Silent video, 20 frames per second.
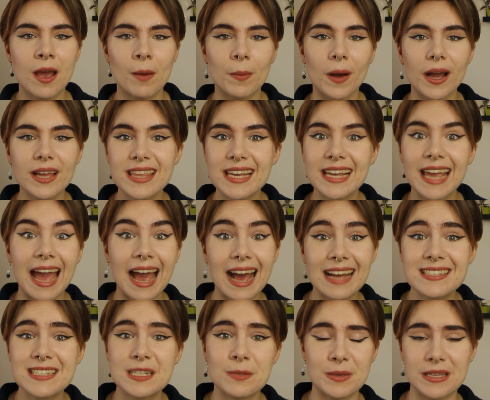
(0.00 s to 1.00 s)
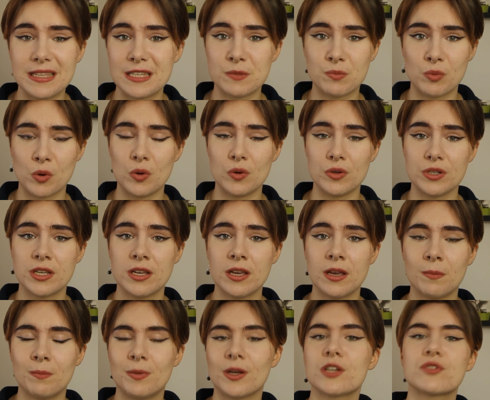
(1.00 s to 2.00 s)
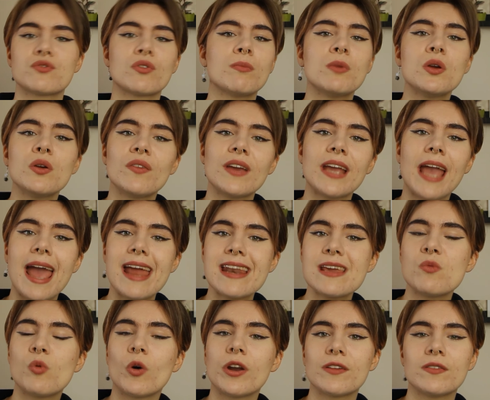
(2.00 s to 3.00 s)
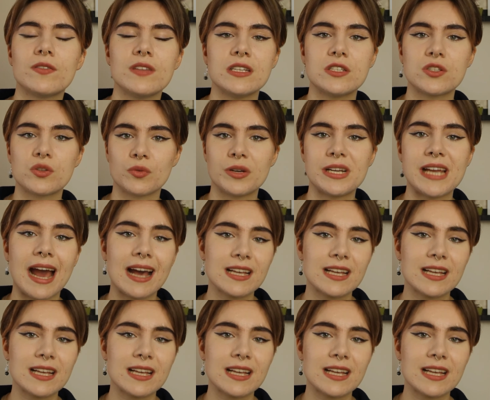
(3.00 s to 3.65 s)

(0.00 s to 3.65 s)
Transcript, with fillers: but I think it has to be this broad because removing any one of these three